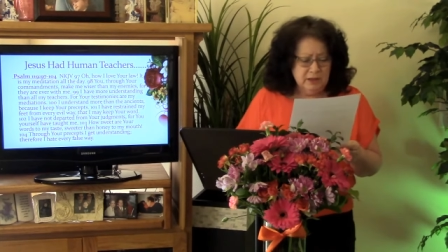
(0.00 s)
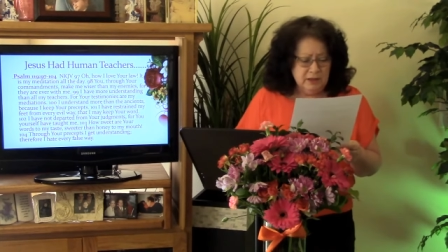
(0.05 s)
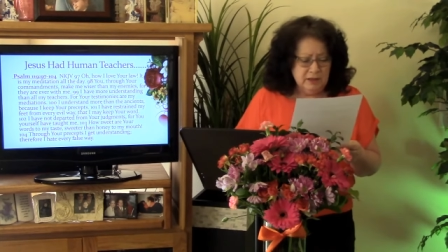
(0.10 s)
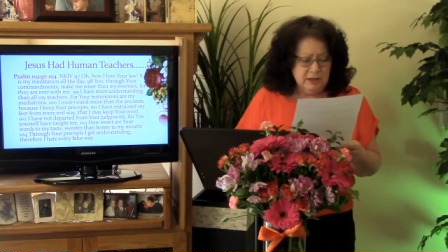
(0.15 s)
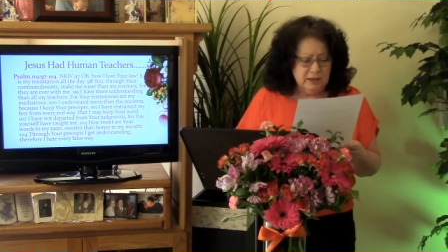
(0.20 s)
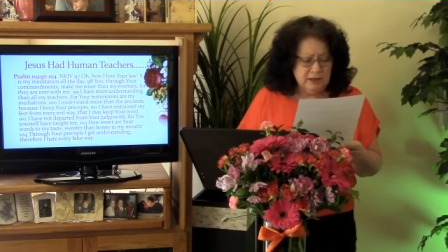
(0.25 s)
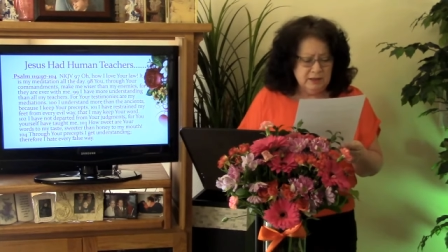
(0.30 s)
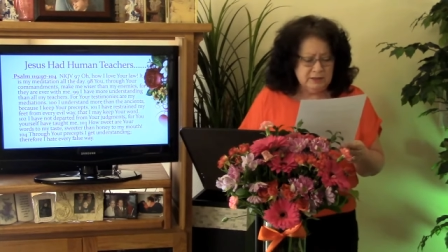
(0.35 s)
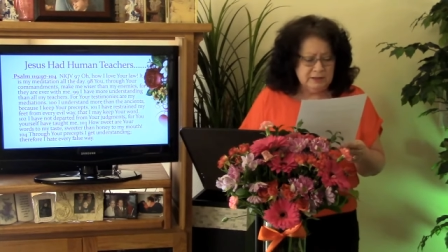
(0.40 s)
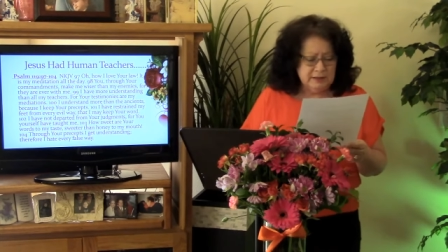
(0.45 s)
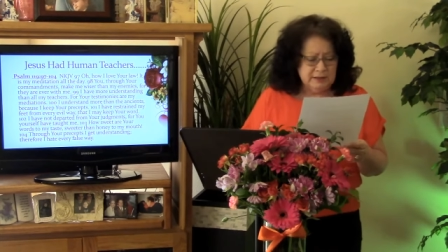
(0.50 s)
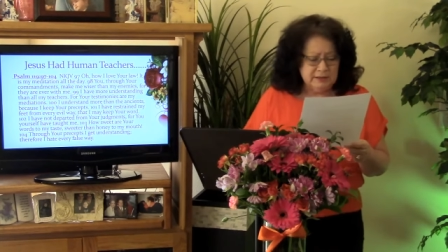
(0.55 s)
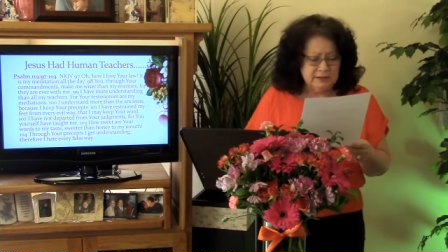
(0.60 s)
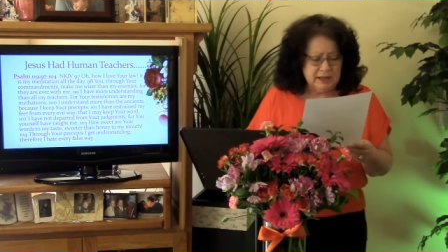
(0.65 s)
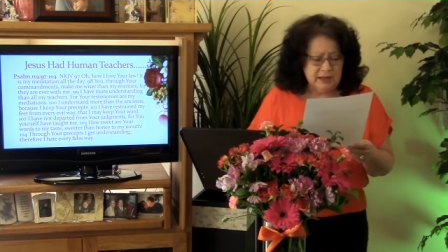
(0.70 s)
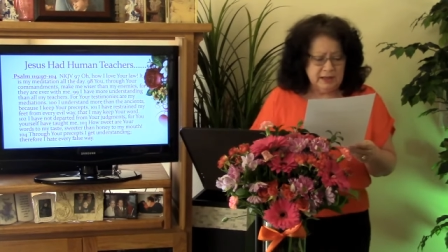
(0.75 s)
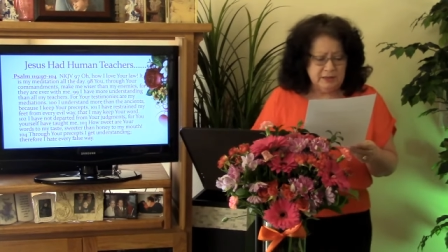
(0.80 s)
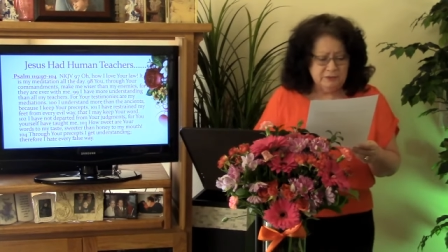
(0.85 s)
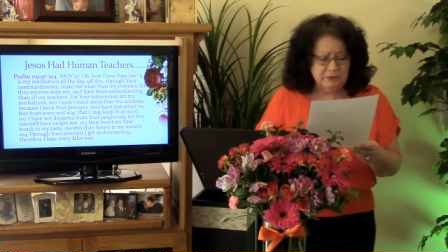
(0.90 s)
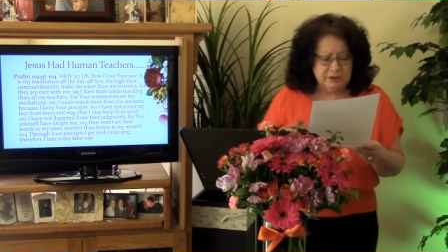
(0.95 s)
it says,
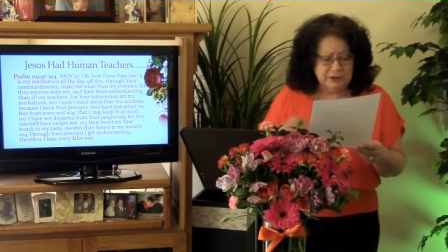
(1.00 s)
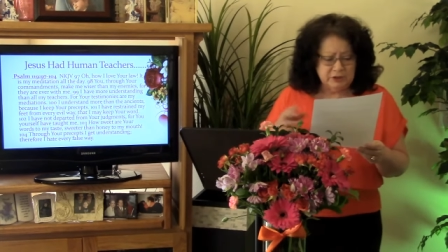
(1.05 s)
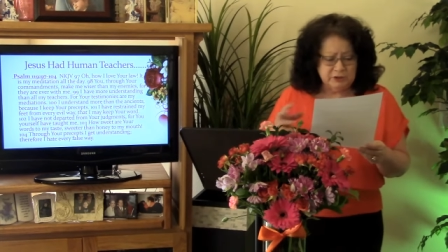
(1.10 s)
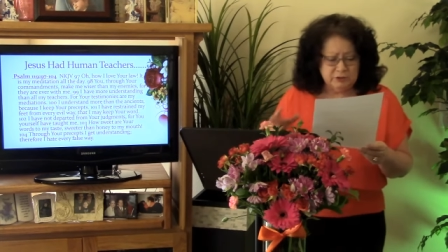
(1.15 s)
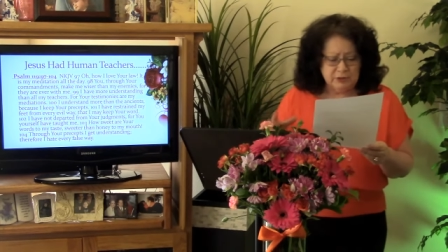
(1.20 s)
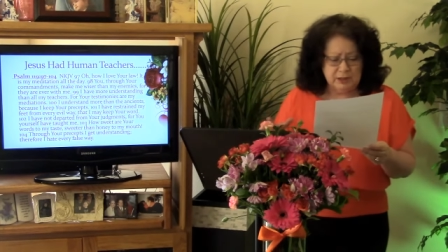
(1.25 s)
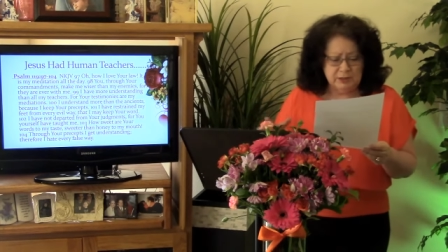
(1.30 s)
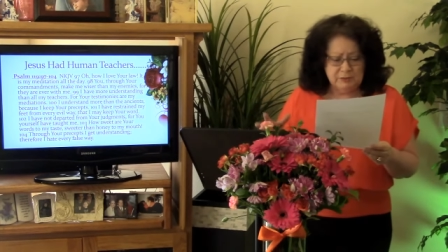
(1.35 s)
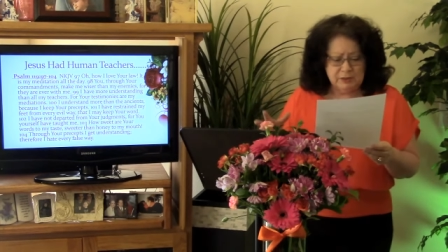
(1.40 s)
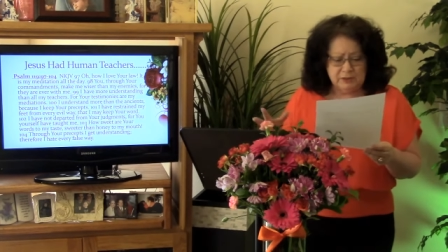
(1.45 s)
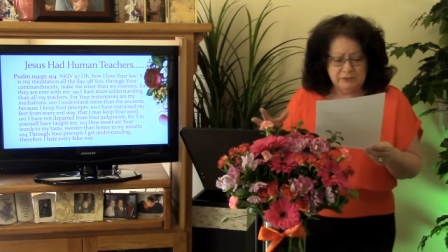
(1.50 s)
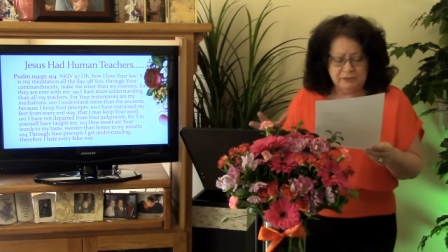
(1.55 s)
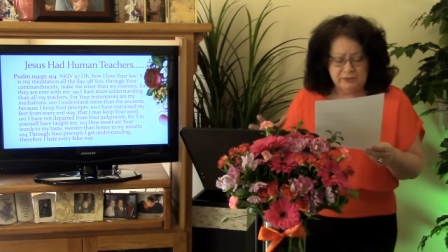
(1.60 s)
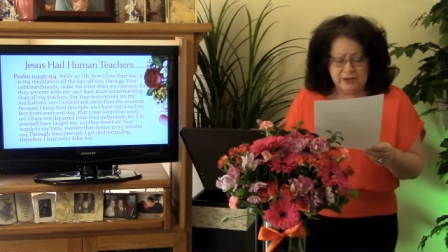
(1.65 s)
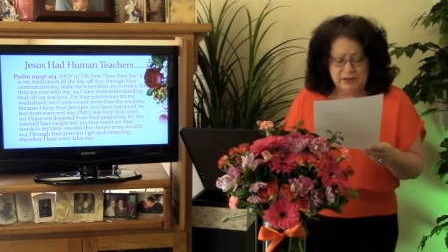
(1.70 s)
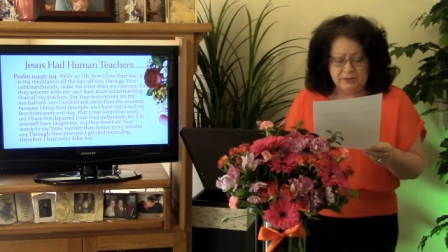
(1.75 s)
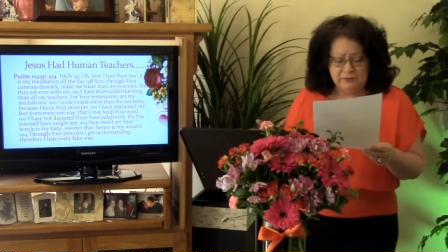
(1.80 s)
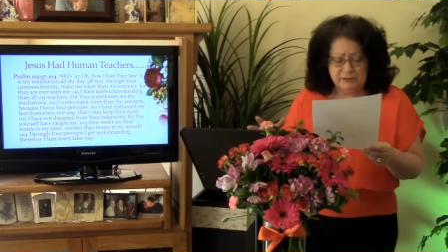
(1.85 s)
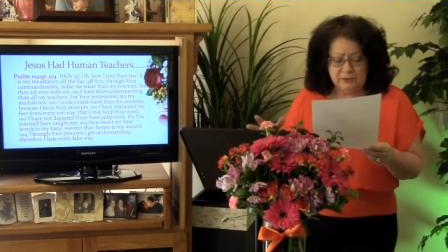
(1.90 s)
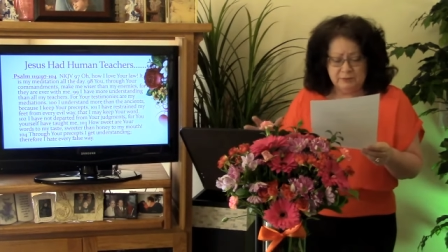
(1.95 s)
I have restrained my
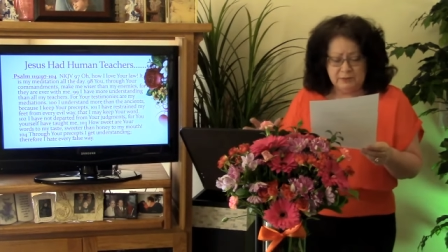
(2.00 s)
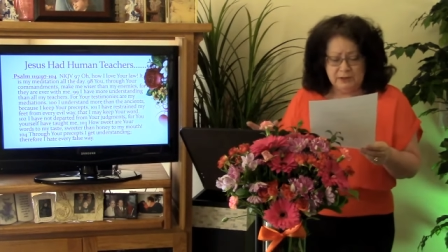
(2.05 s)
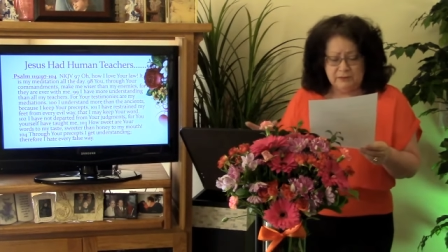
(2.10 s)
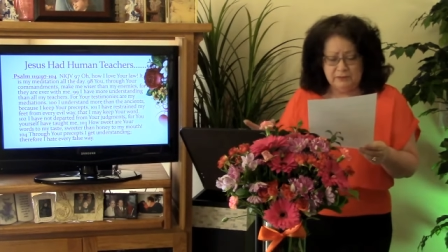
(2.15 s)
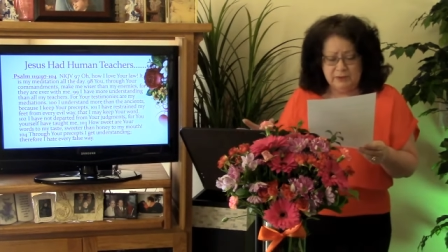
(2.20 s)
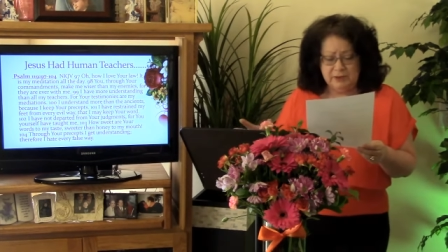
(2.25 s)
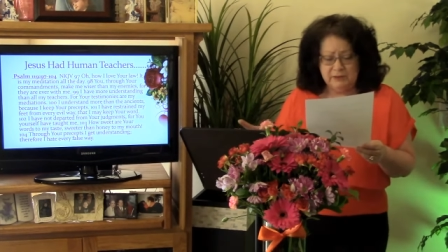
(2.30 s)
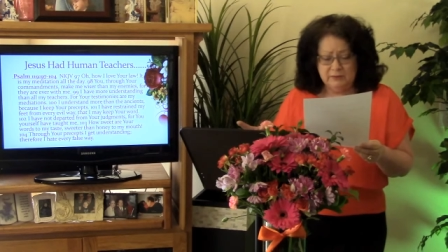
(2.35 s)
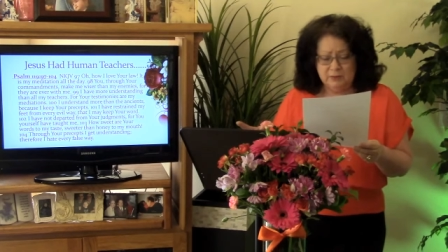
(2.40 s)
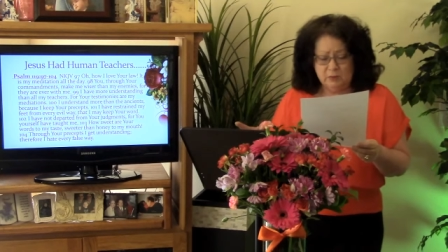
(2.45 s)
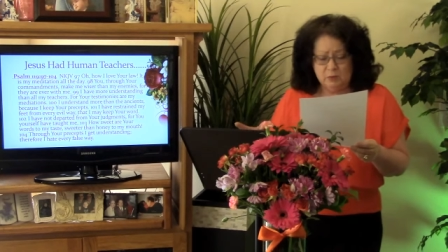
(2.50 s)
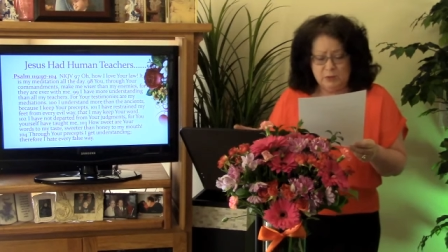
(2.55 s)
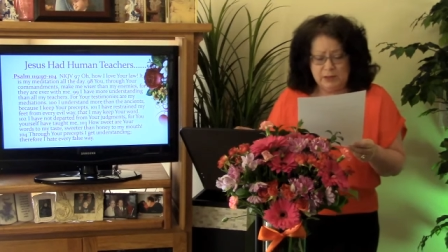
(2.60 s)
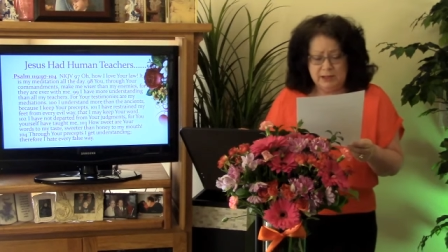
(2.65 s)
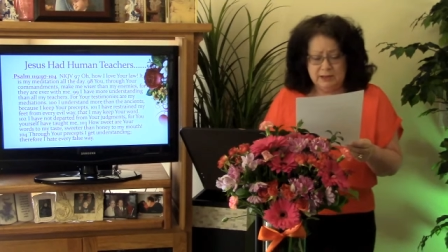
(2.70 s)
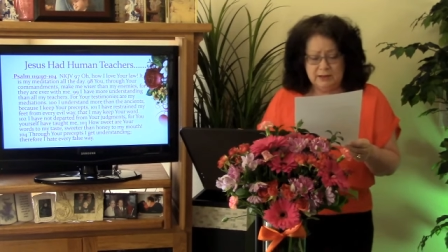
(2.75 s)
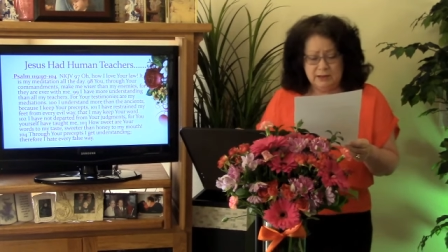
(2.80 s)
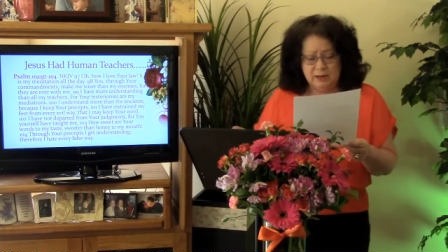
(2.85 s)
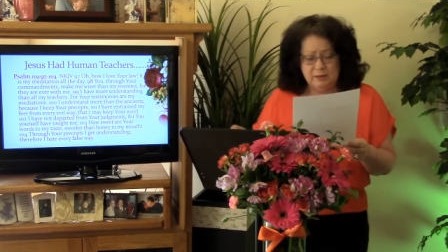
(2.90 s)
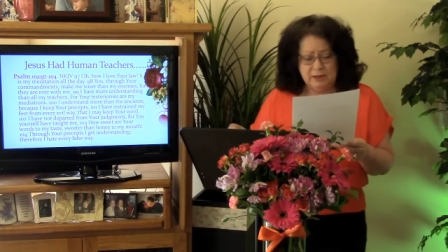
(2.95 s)
feet from every evil
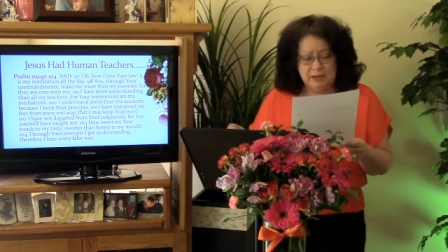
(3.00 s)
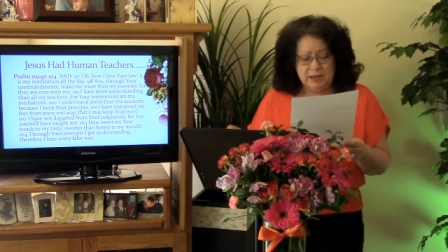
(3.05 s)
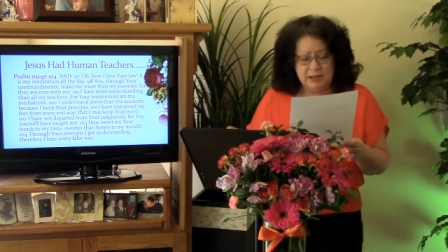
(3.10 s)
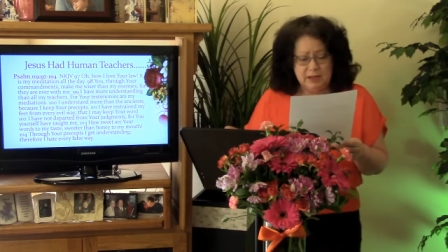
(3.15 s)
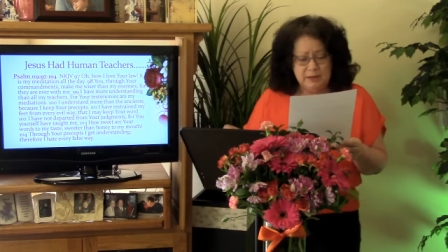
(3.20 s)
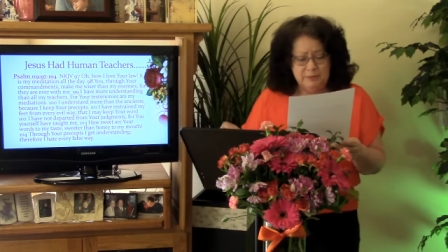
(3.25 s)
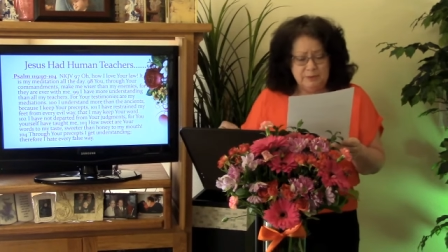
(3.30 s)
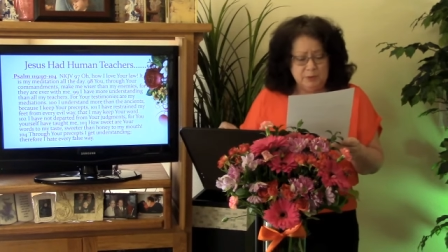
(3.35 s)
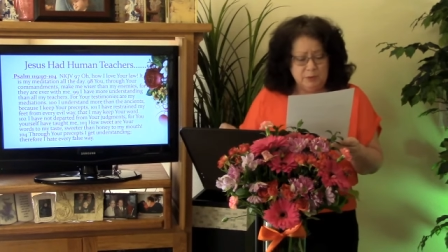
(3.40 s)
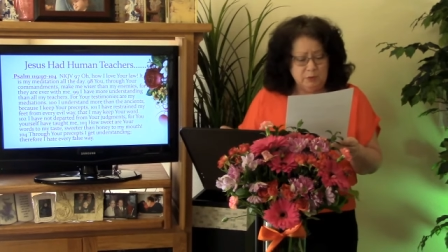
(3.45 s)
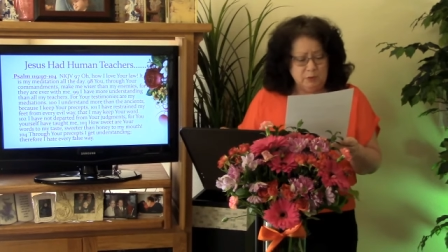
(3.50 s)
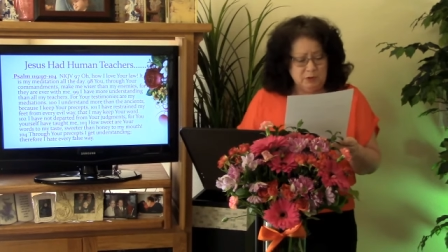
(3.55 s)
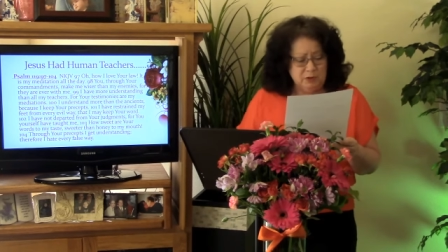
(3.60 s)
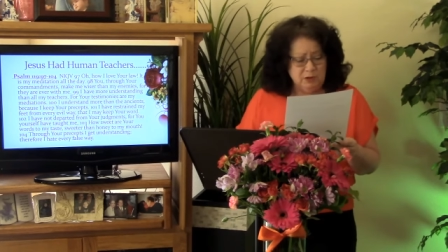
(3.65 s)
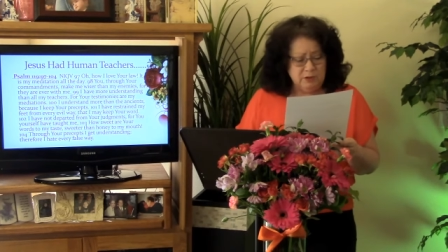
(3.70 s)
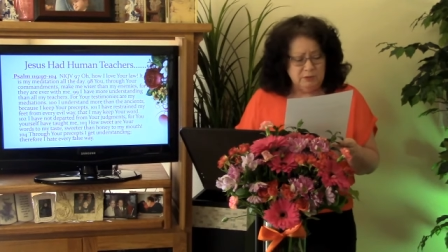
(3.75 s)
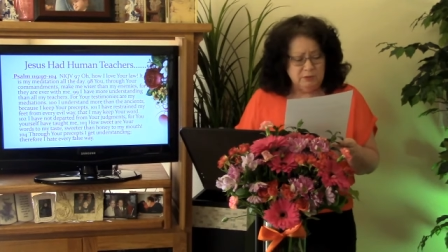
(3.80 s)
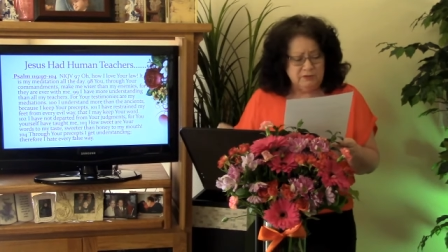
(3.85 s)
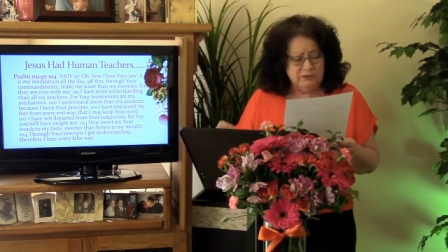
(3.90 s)
way that I may keep your word.